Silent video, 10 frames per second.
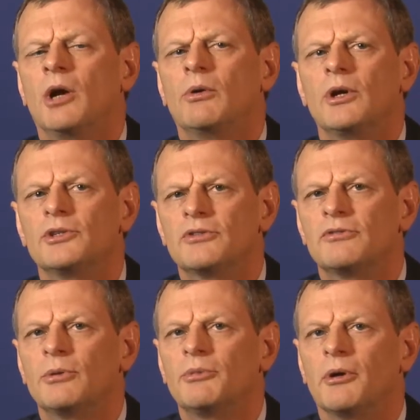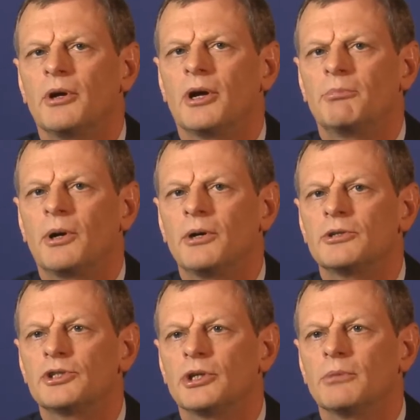We also formed a
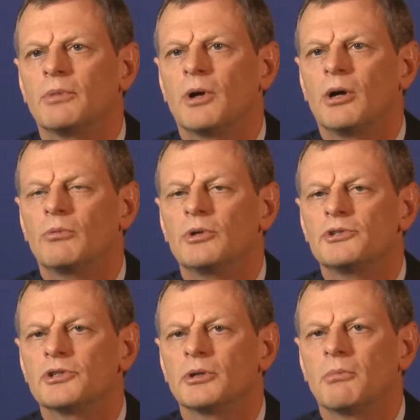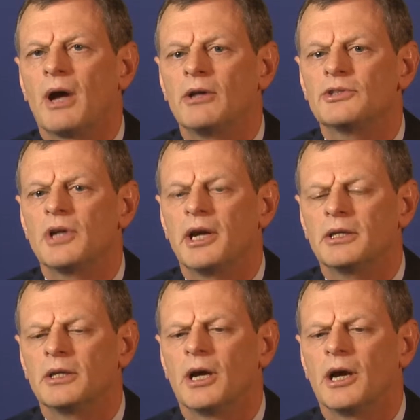partnership with some
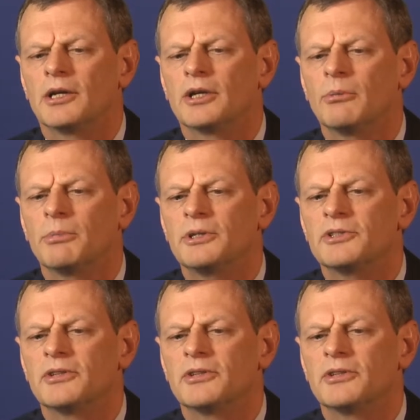outside companies.